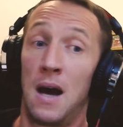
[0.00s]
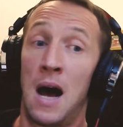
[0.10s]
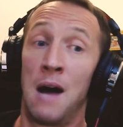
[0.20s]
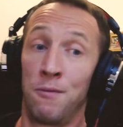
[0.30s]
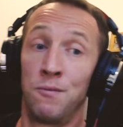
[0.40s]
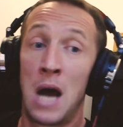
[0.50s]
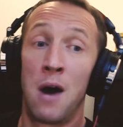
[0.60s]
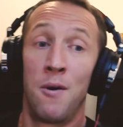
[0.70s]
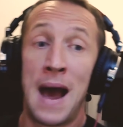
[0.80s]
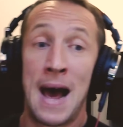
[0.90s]
I will
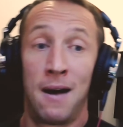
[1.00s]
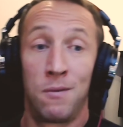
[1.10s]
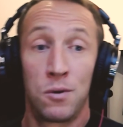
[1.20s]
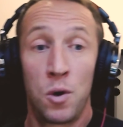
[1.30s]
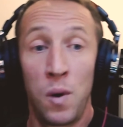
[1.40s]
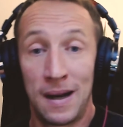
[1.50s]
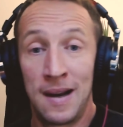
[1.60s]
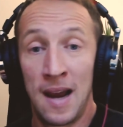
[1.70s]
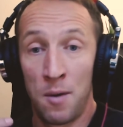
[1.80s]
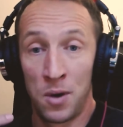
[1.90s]
know how
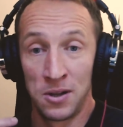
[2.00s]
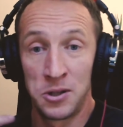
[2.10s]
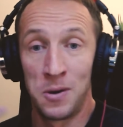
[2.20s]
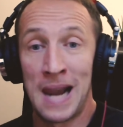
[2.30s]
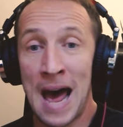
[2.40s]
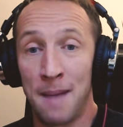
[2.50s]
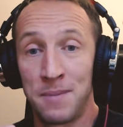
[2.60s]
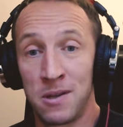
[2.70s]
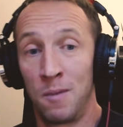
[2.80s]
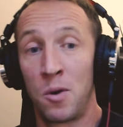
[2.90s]
quickly I want to do a
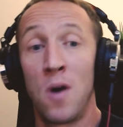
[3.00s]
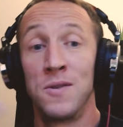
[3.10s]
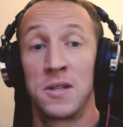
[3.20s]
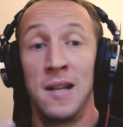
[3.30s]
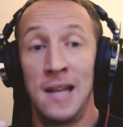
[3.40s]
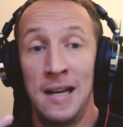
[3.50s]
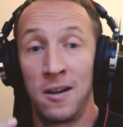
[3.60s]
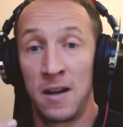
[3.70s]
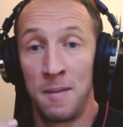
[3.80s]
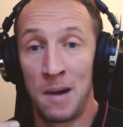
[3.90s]
lap. So I'm constantly
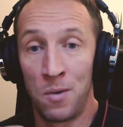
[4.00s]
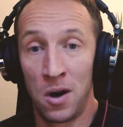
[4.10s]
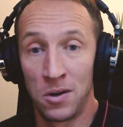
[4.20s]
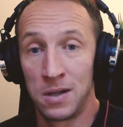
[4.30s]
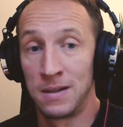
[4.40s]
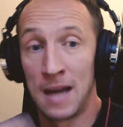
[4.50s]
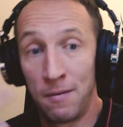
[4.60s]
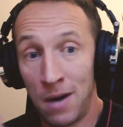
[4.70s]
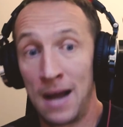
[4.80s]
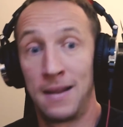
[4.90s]
looking at my watch and
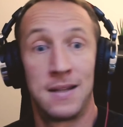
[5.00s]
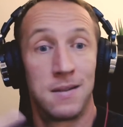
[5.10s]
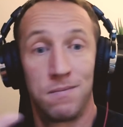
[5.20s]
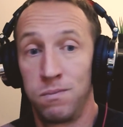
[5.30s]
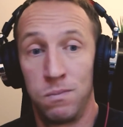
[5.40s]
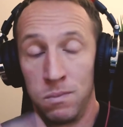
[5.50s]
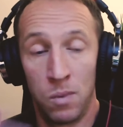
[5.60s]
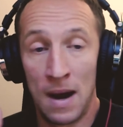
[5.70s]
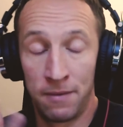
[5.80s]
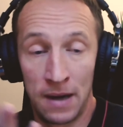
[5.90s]
saying, right, that's
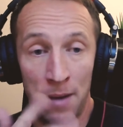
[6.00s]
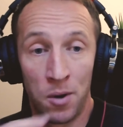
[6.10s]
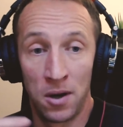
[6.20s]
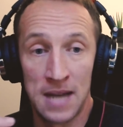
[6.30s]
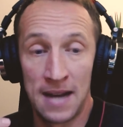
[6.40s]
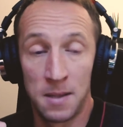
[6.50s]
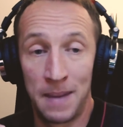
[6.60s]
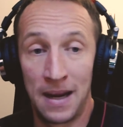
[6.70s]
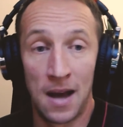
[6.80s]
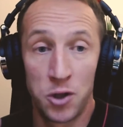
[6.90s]
whatever that works out to
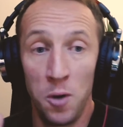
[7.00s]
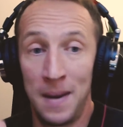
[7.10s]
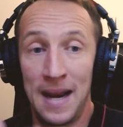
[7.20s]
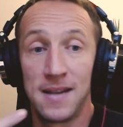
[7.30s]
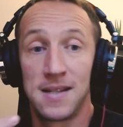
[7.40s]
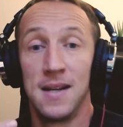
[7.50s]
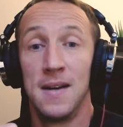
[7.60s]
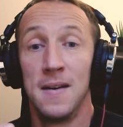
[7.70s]
be, like 2 minutes.